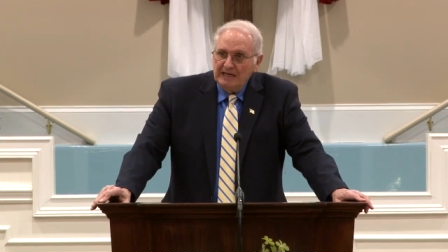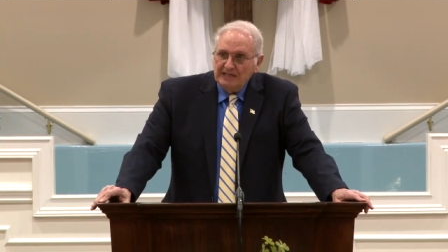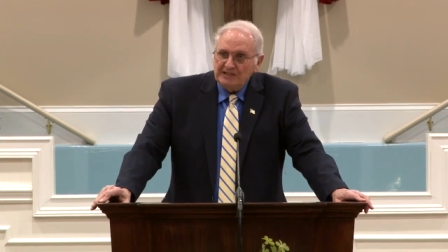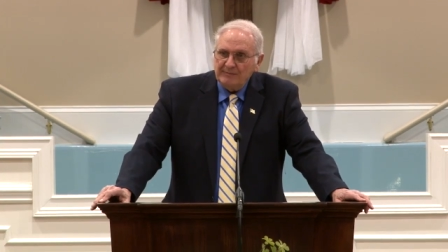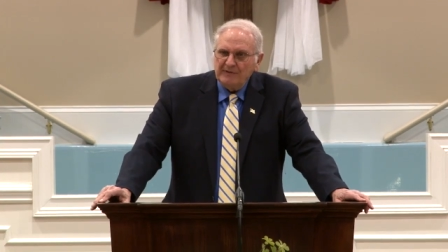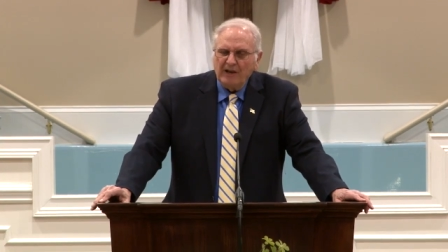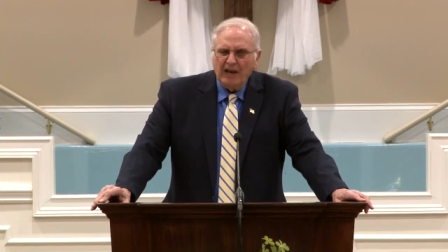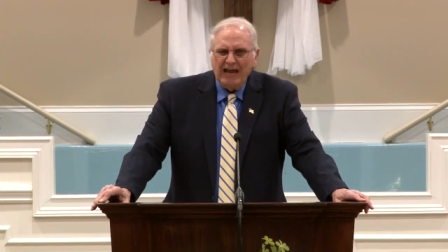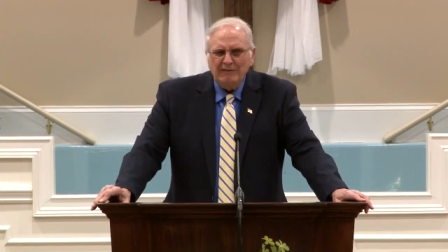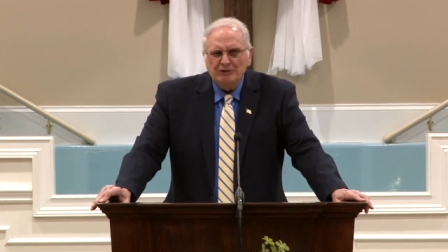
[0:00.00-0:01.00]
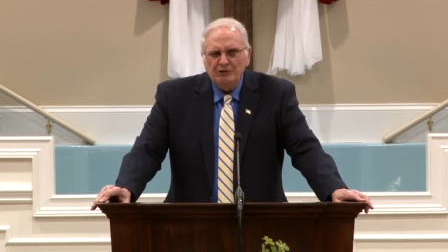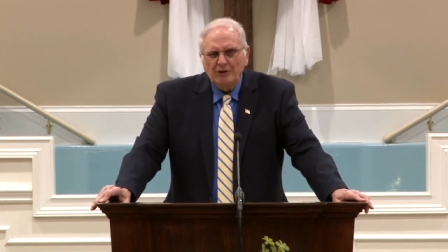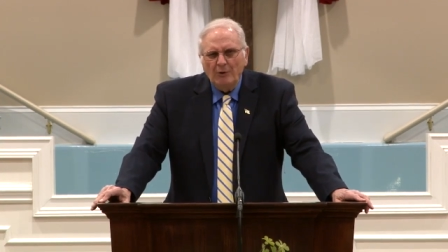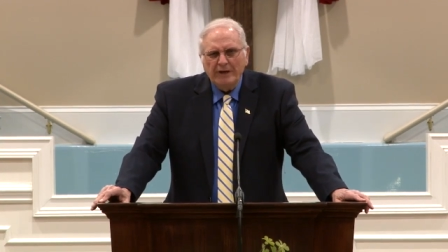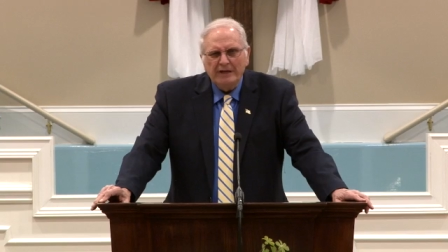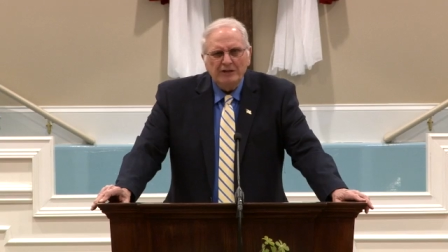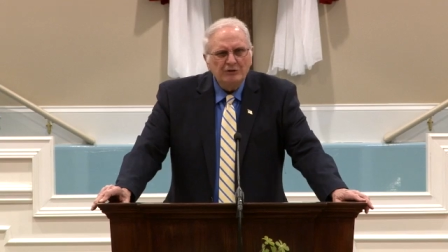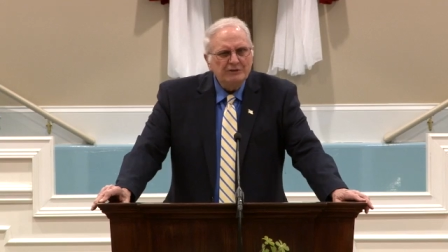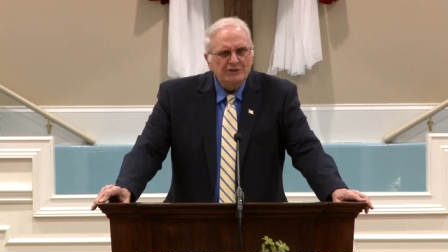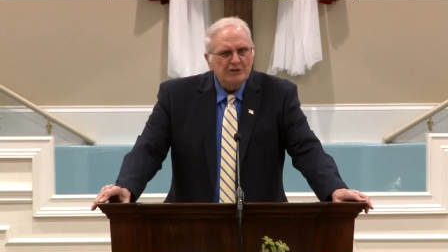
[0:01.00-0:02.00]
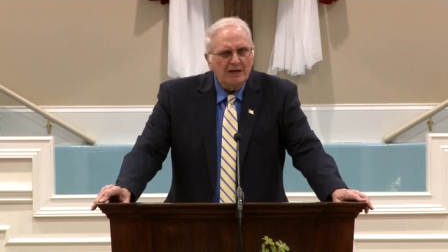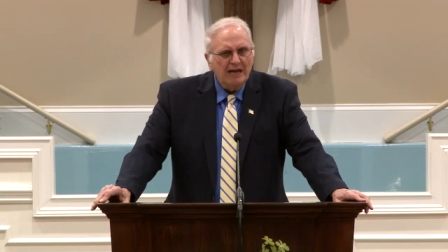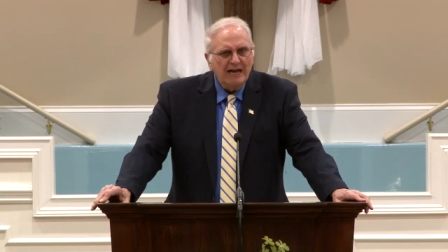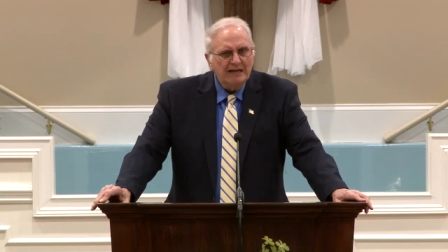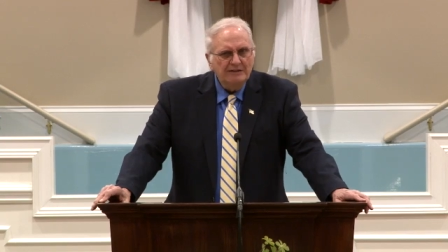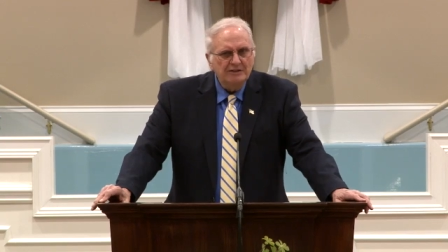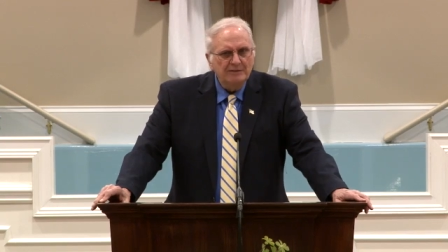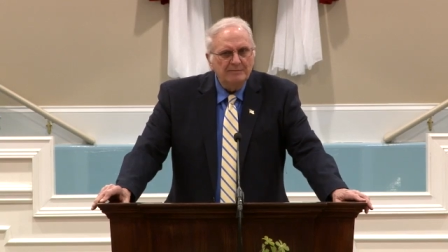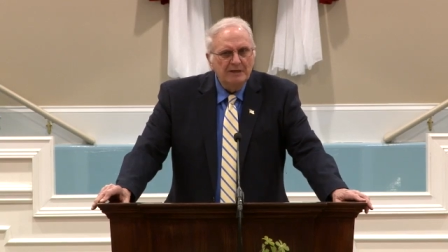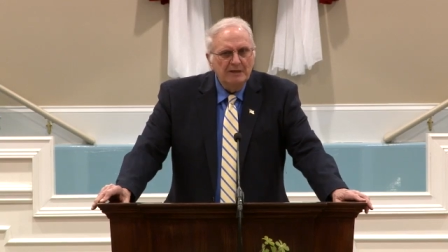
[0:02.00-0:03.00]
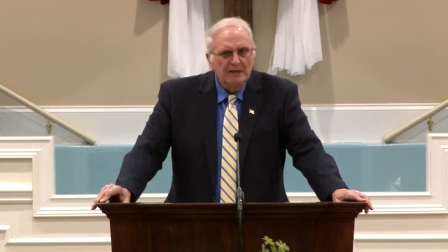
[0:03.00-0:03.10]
He said, But the land that you're going into is not like Egypt.